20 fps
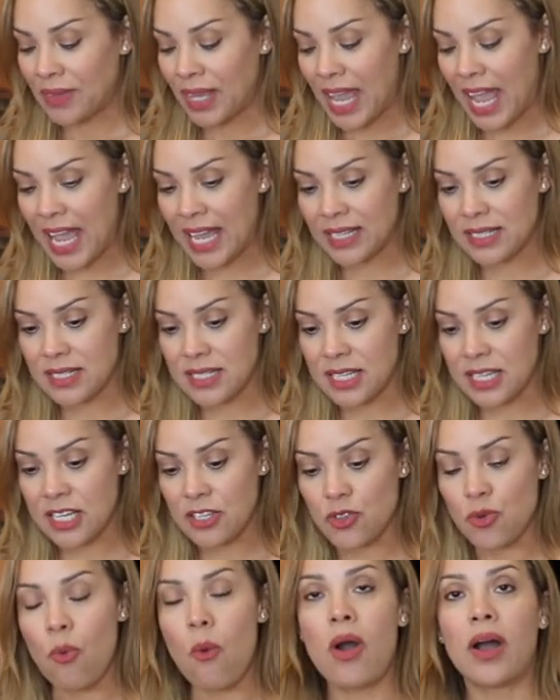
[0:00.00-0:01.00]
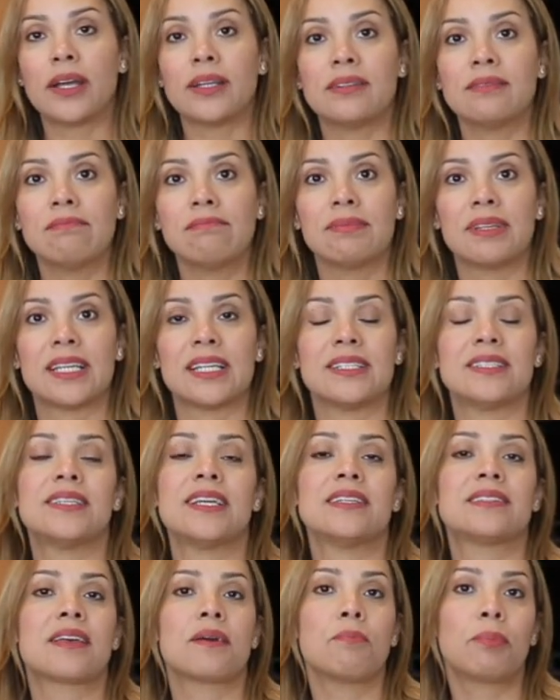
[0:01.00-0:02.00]
And each one can
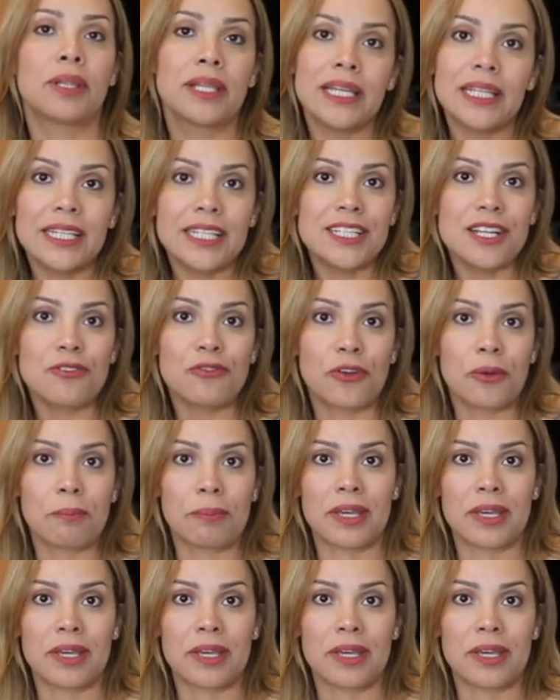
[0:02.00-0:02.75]
taste completely different,